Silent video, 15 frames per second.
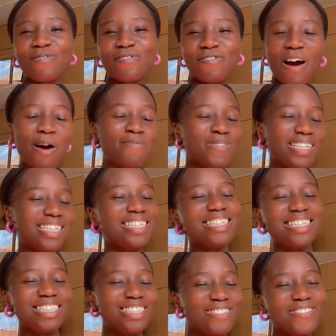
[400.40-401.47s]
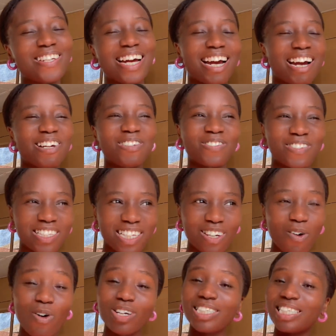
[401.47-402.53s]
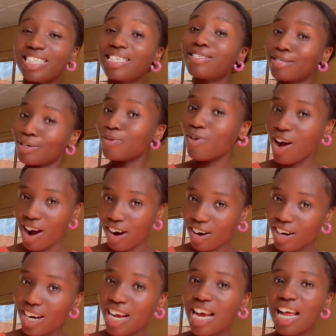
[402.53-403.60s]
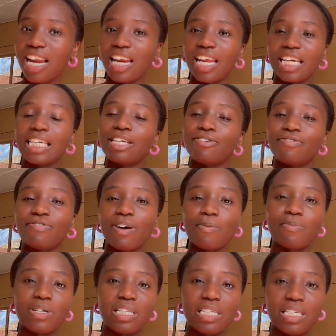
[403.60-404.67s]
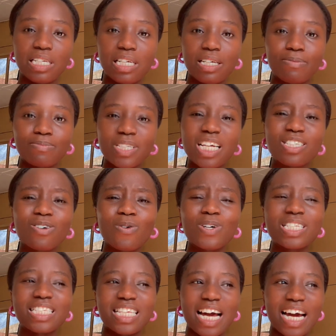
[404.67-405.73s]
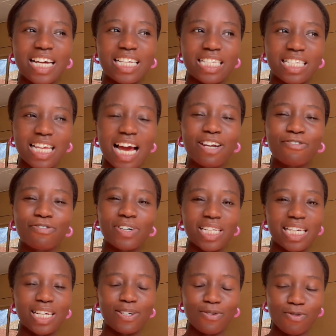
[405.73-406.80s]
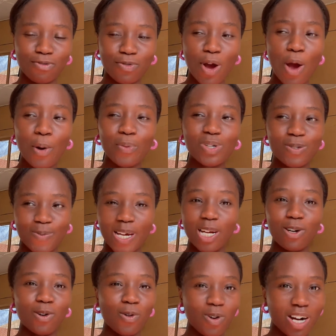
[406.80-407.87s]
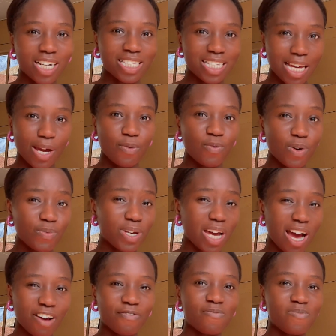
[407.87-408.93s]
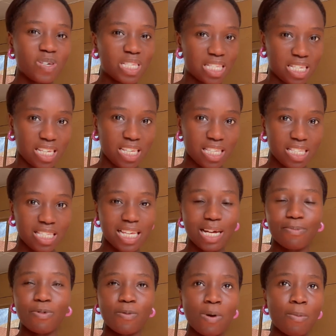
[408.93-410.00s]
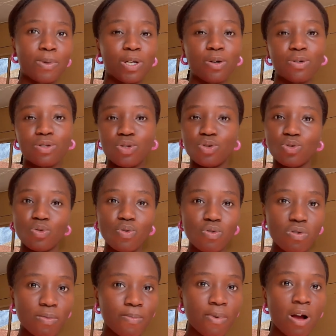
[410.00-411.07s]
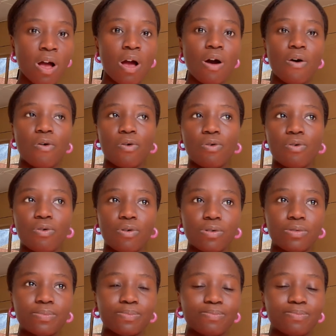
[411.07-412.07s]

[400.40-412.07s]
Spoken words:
family, you know, that kind of thing. Or they still are like a family. It's always nice. And funny enough, we spend longer time when we have meetings, like probably on Zoom or